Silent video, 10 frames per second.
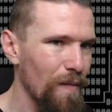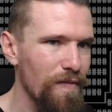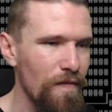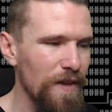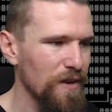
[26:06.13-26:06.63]

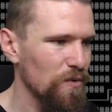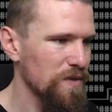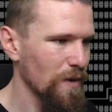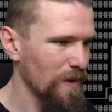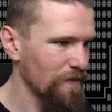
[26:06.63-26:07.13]
for
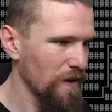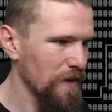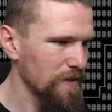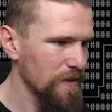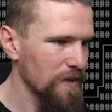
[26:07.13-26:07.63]
vehicles that we
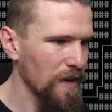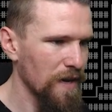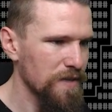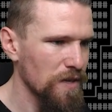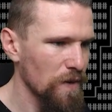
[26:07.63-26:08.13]
find?
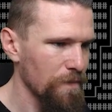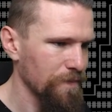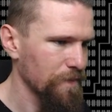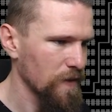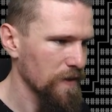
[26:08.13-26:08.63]
Yeah, so
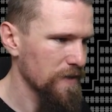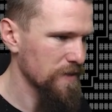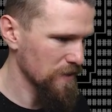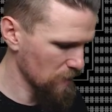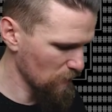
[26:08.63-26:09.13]
let's
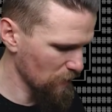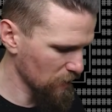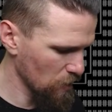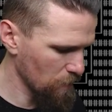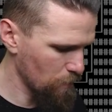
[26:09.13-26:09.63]
see, we want to
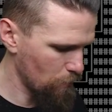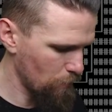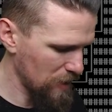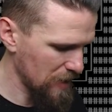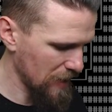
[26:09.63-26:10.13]
go
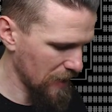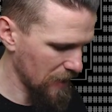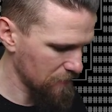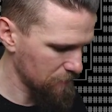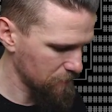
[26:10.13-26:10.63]
BR,